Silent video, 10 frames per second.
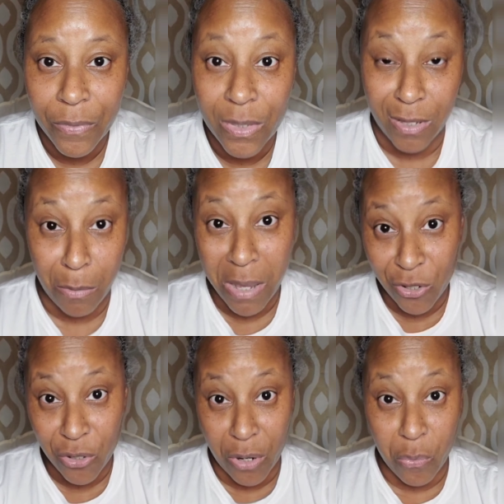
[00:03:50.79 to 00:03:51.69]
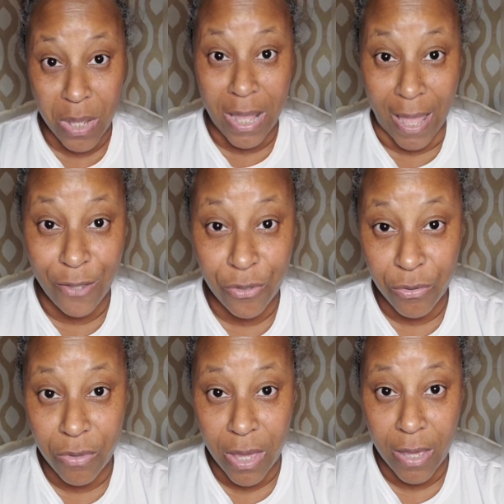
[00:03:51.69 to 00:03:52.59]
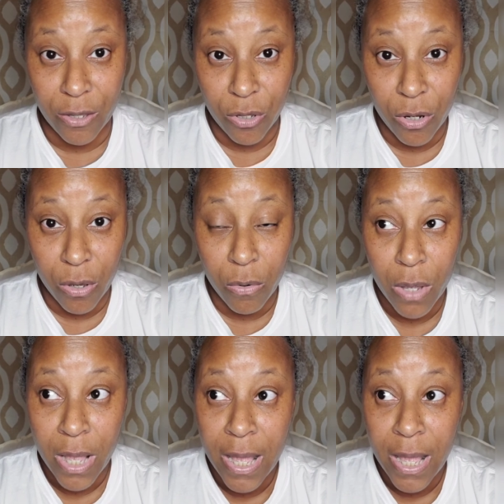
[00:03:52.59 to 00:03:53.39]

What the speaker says: to make sure that we can do that, you know,